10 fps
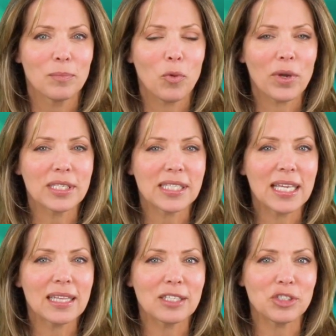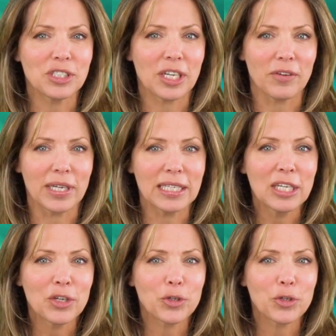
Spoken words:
Boy, is he legendary.